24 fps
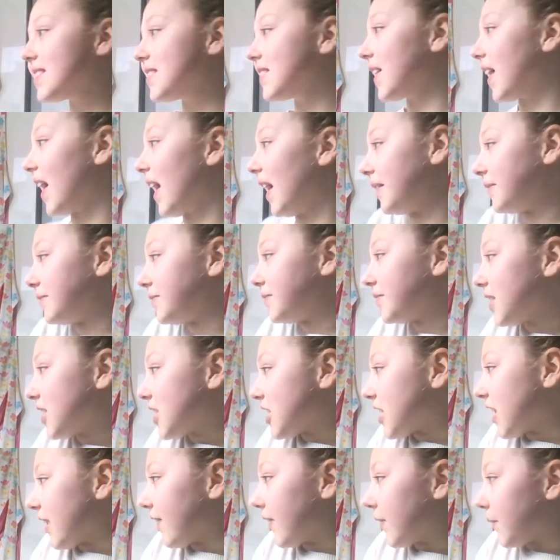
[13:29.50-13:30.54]
So yeah,
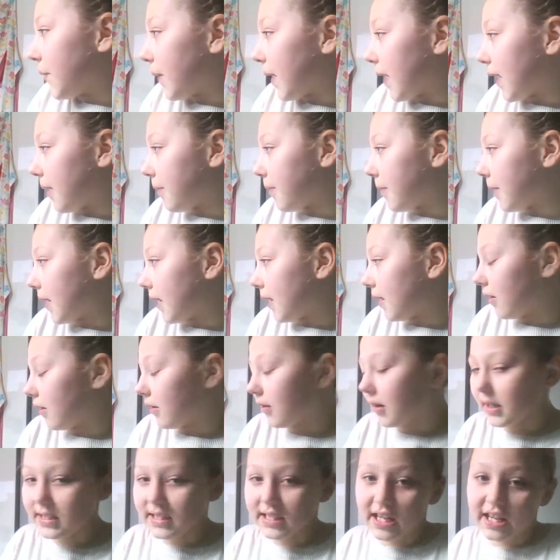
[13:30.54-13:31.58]
just had to wait a bit
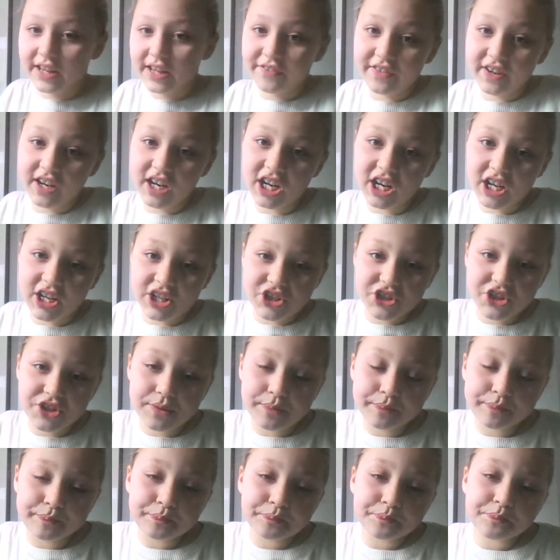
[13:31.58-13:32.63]
longer than nearly finished.